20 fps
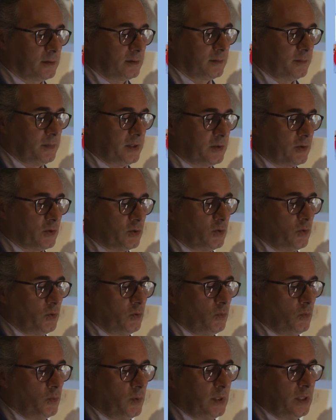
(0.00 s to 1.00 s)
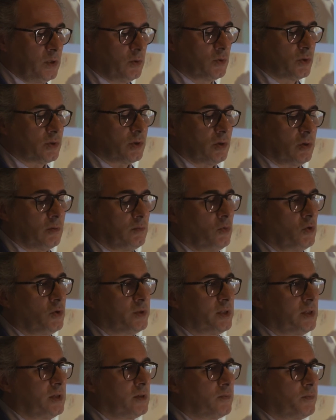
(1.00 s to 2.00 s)
because we use a
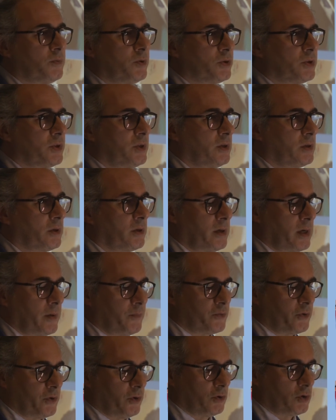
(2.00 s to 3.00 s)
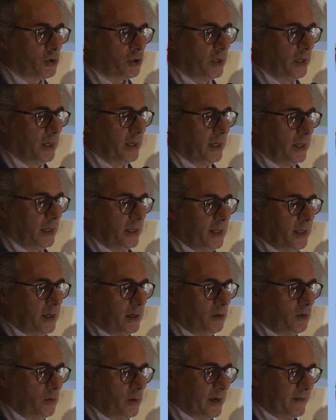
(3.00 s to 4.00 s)
multidisciplinary approach. Here
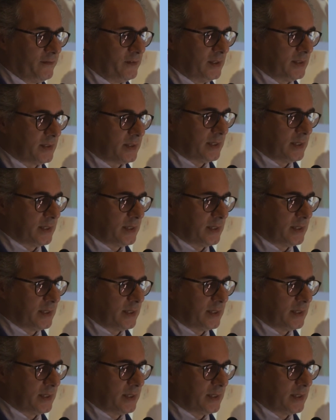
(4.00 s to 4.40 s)
you have this